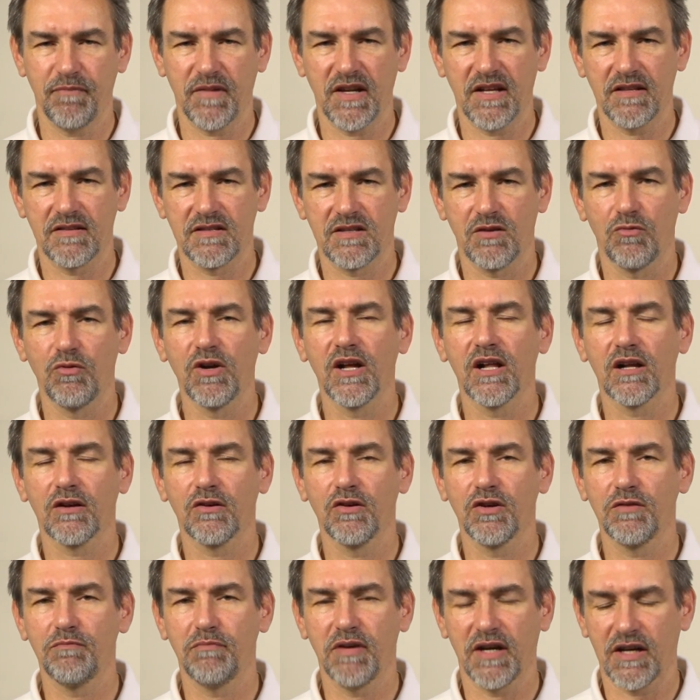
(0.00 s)
it's a real
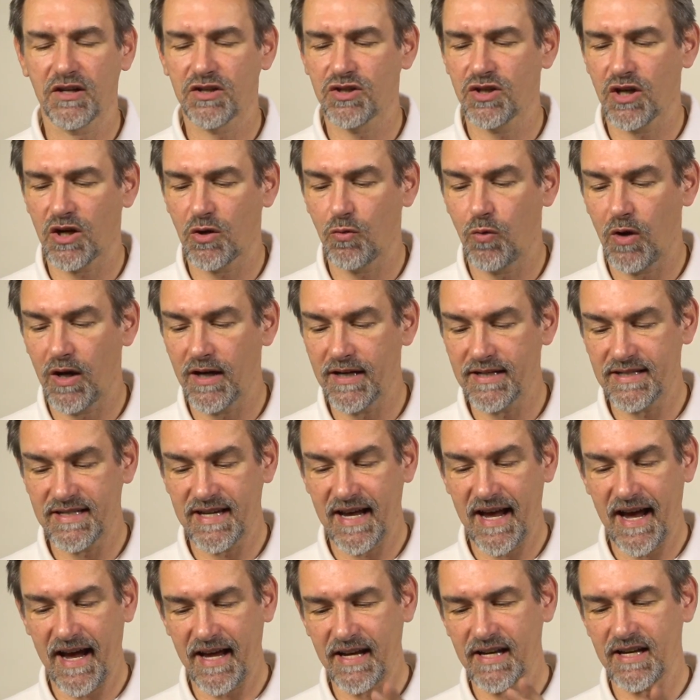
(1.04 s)
good picture quality.
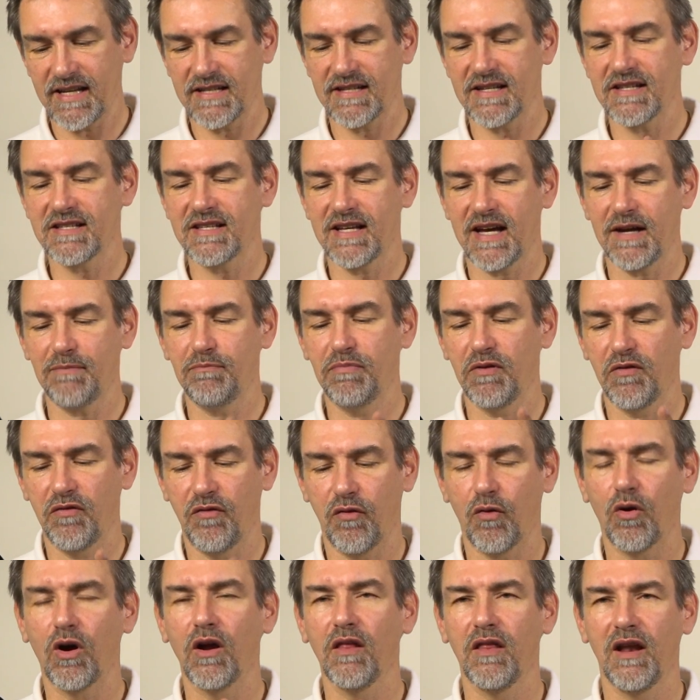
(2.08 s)
And as I said
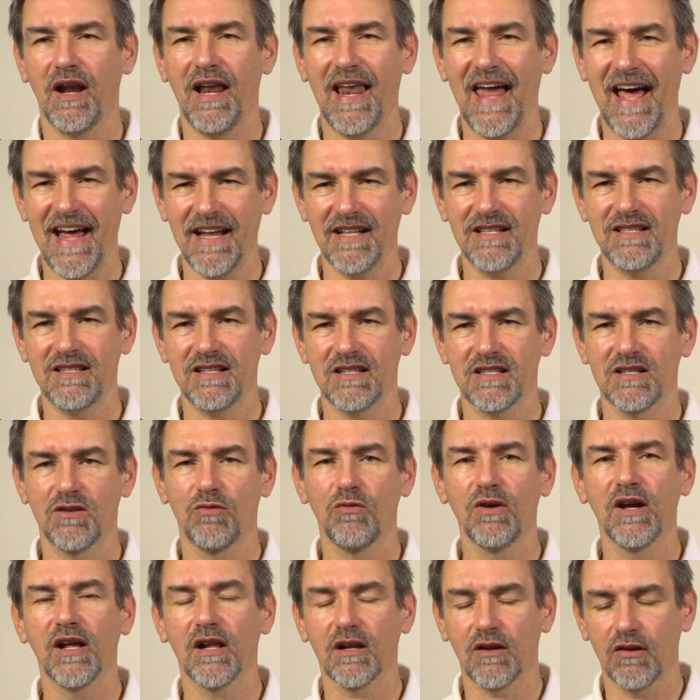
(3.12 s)
before, the lens is a
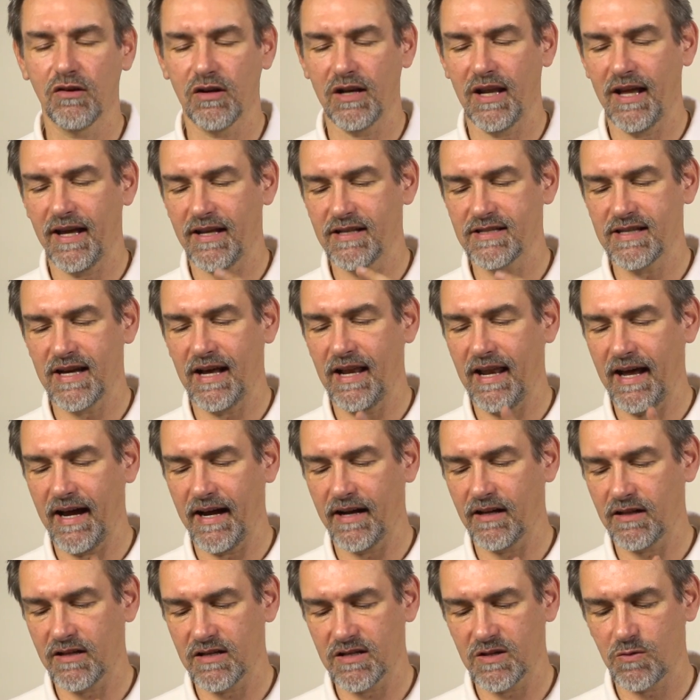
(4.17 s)
real good lens. I
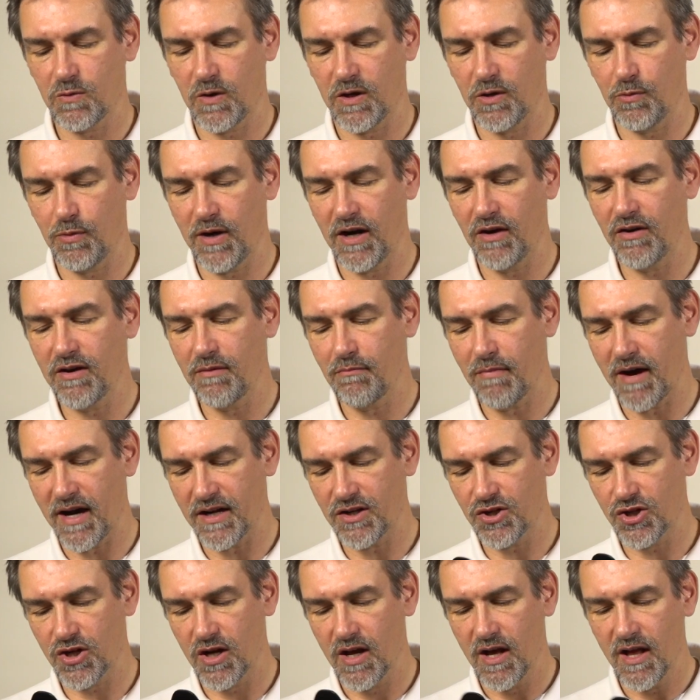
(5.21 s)
like this one very
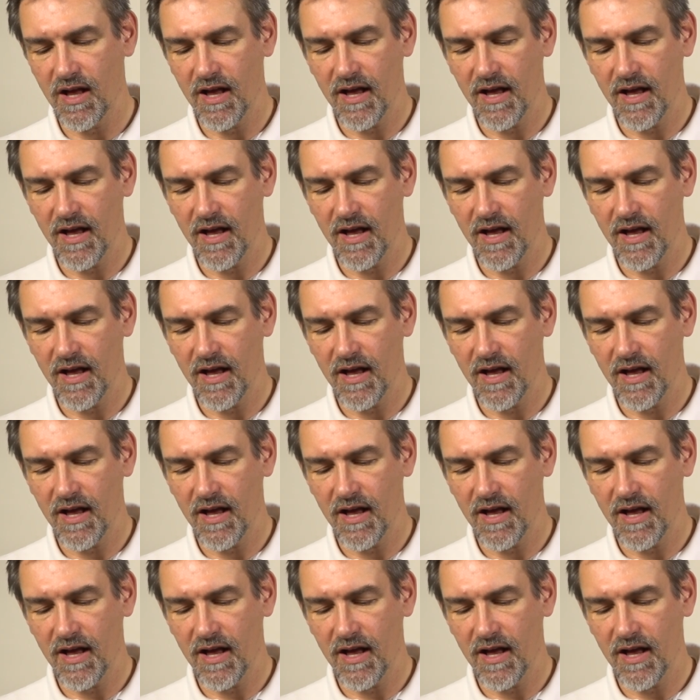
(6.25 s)
much.